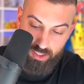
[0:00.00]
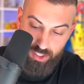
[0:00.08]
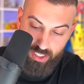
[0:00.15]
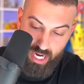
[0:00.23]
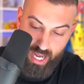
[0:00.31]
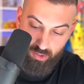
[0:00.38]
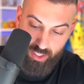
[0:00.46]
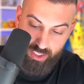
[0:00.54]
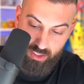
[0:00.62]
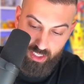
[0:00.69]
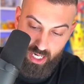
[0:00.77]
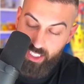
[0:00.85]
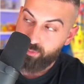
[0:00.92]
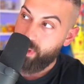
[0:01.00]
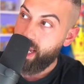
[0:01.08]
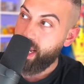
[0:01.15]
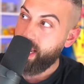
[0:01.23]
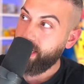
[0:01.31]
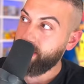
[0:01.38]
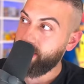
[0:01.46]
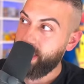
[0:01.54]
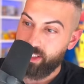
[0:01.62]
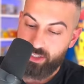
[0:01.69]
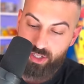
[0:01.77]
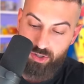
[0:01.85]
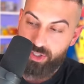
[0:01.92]
Shadowless. Guys, my hand is
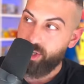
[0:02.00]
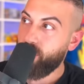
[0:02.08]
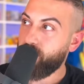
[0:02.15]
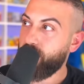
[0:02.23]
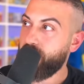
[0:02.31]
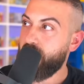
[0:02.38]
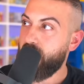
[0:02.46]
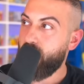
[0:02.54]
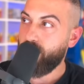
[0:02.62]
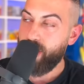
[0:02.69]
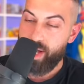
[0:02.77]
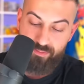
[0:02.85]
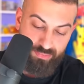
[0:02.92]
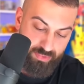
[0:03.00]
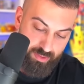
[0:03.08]
it's no joke right now. Okay.